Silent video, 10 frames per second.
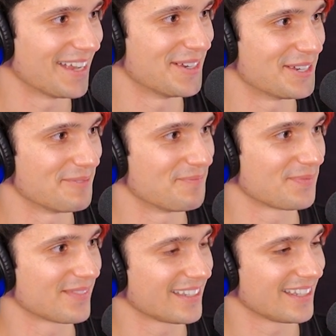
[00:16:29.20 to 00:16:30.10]

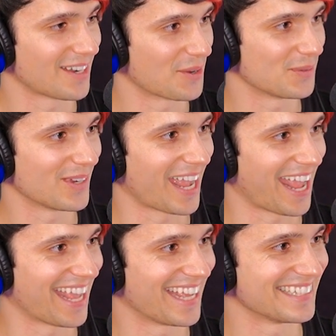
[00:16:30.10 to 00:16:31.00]
You know,
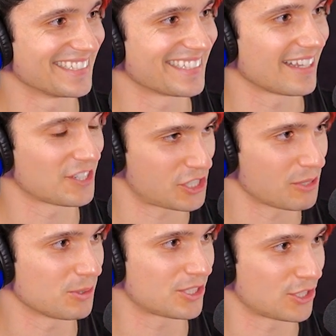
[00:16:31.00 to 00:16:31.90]
and
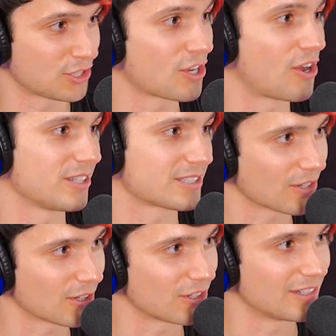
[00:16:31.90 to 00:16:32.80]
she was the tallest
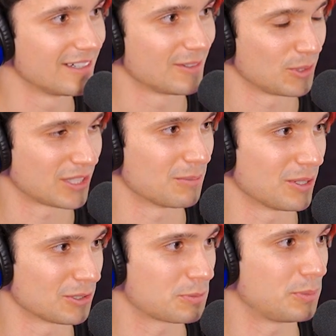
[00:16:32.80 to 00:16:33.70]
girl with the
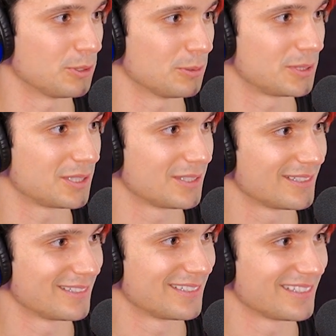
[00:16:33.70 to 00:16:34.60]
most boobs.
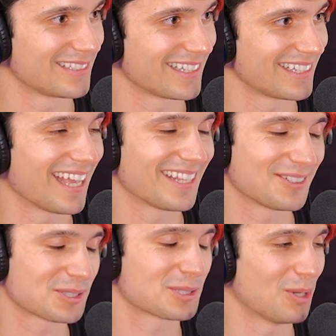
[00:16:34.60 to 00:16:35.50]
And
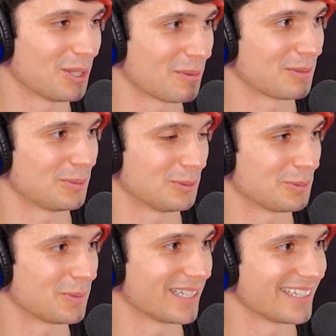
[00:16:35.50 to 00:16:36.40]
there's a small amount of
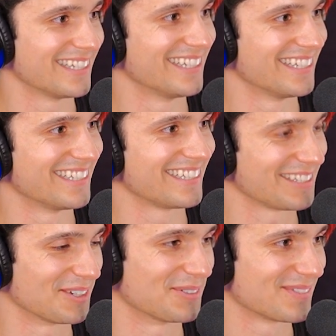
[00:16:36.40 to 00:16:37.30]
boobs, but
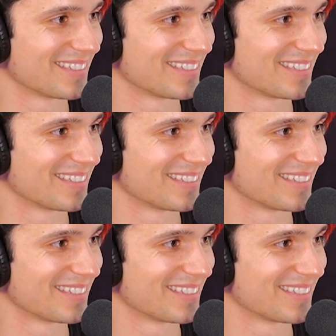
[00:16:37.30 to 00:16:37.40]
you know.